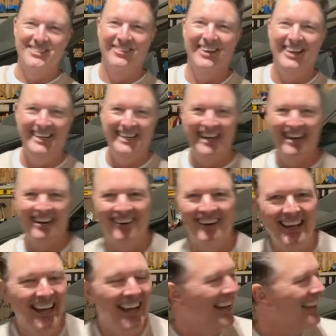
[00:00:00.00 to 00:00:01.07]
right now.
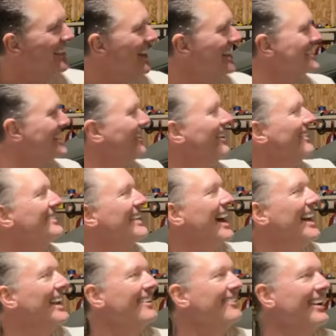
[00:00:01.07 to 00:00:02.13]
And that's how I've
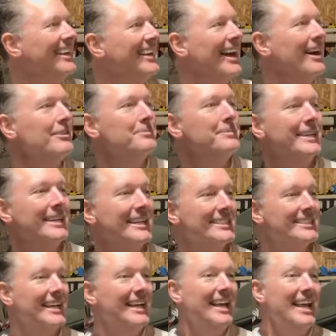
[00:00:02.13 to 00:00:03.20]
got it right now, is
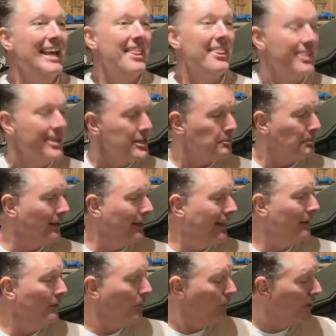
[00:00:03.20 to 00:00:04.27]
because this
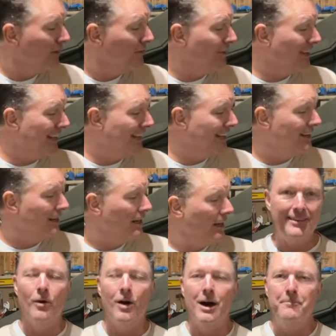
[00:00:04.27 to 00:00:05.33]
plane was in
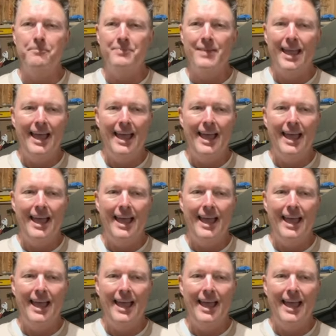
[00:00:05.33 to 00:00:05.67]
Guam